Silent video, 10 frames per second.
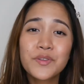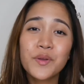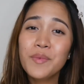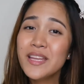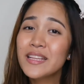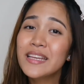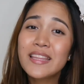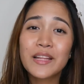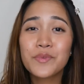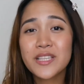So immediately,
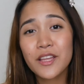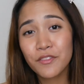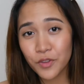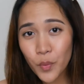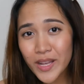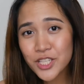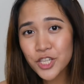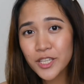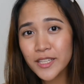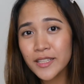that was out of the
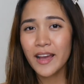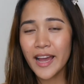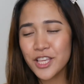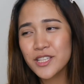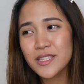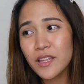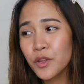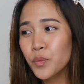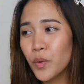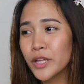question. I just
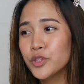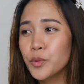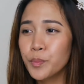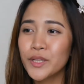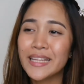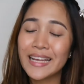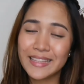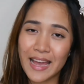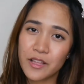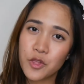didn't want to put
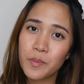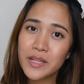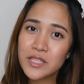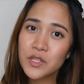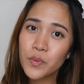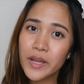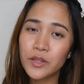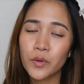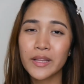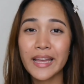attachments to it
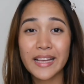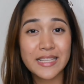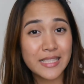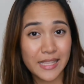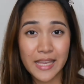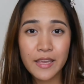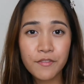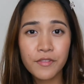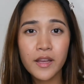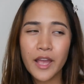or like a
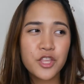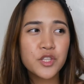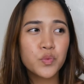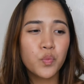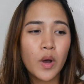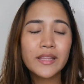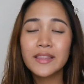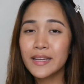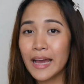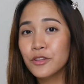sleeve. I just want
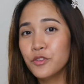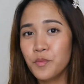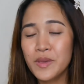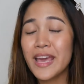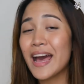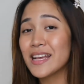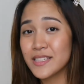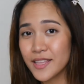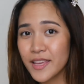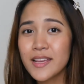the gown to be
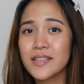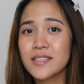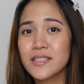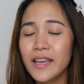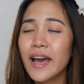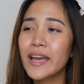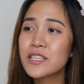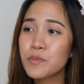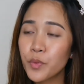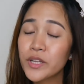as it is. Kaya
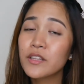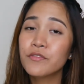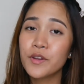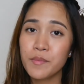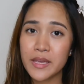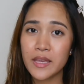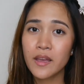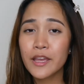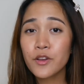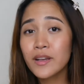it's important for me
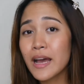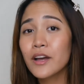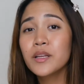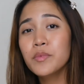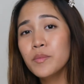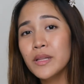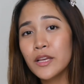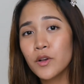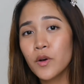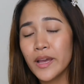na yung gown na bibiling ko